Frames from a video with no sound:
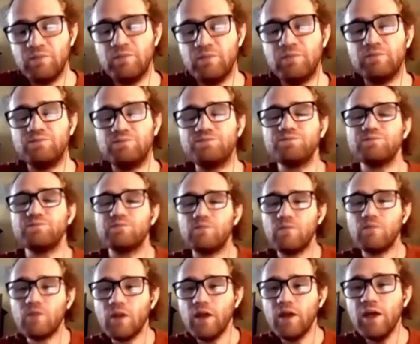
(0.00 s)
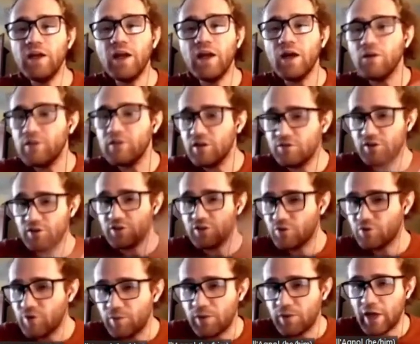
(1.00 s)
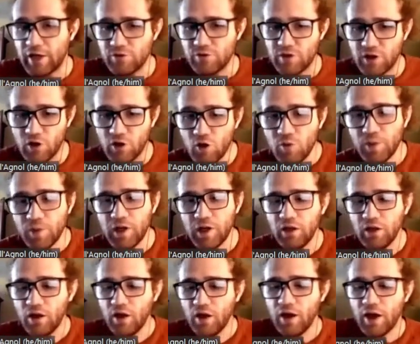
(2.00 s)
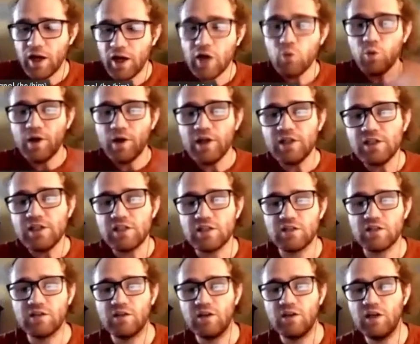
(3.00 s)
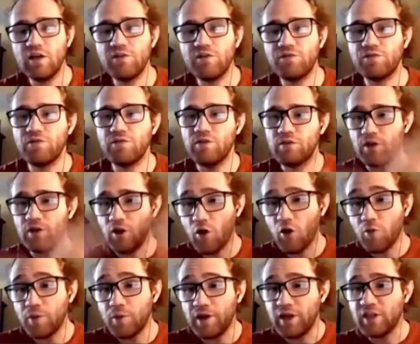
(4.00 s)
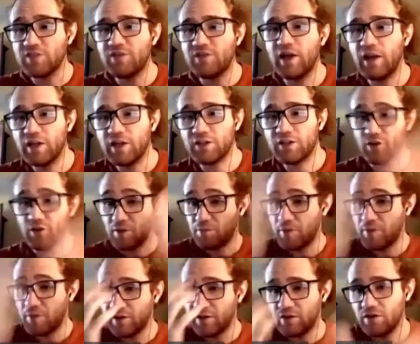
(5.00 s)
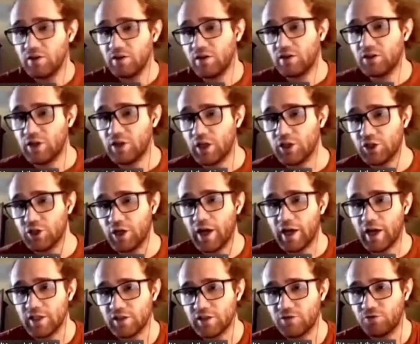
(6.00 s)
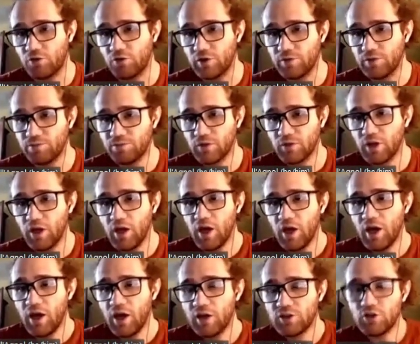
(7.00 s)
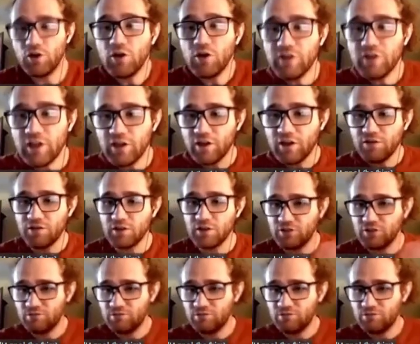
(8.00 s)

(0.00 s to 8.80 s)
and now the adversary replies with an opening, and it wins if the opening is valid to the bit the challenger asked for. So note that if the